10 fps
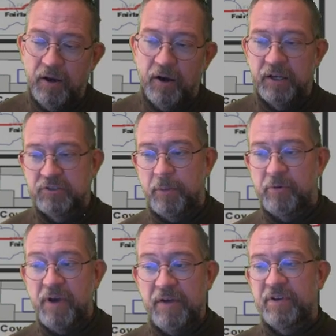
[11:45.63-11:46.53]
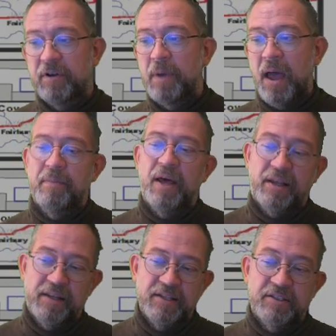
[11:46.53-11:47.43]
On a topographical map
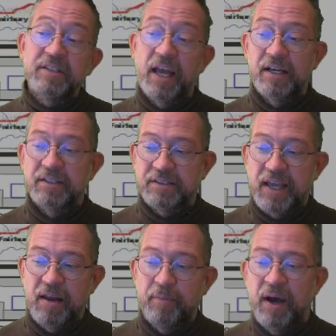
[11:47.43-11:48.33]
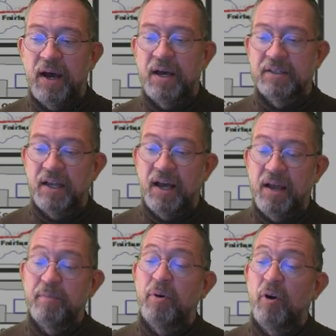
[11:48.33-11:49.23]
like this, yeah, scale bars
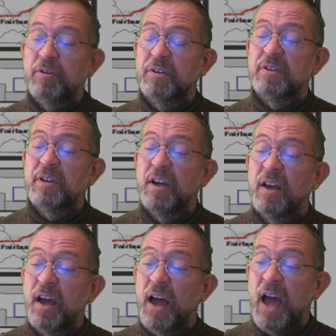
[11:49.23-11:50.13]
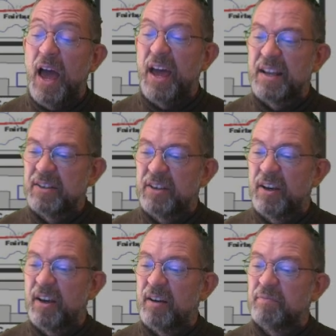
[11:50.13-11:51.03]
are important and
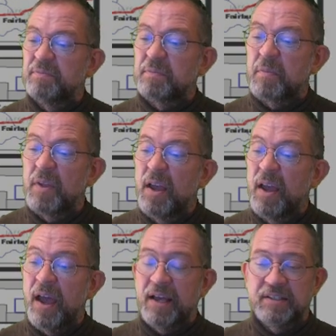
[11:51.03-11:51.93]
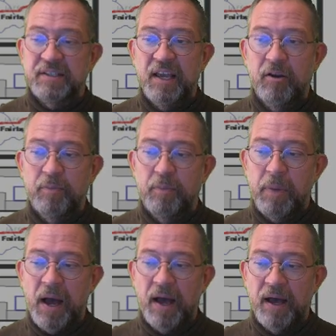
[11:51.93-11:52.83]
um, and scale
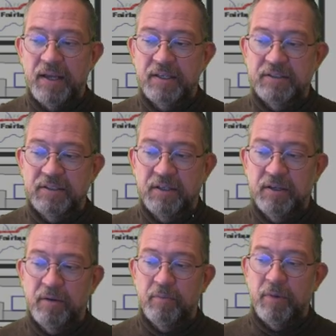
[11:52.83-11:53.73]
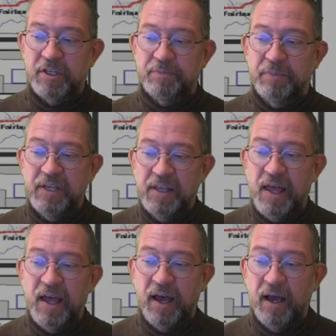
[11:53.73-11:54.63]
bars must be
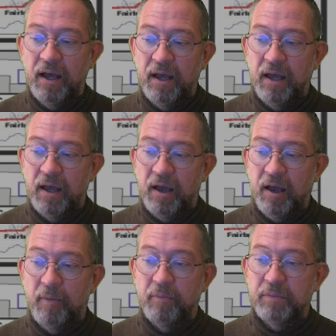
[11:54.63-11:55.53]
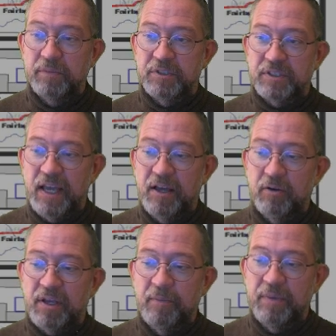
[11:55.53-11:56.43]
there. Um,
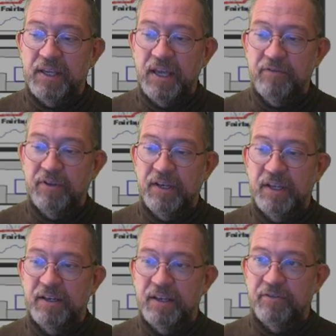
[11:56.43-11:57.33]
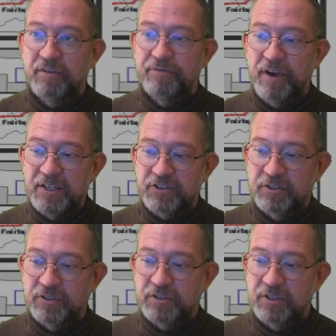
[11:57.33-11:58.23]
scale can be given in different
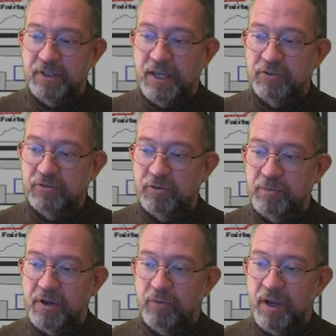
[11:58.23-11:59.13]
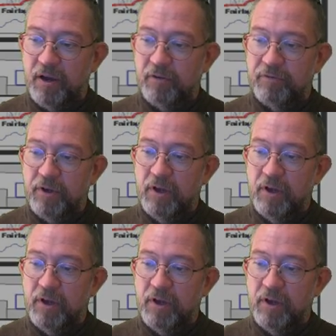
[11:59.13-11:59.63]
fashions that you should be aware of.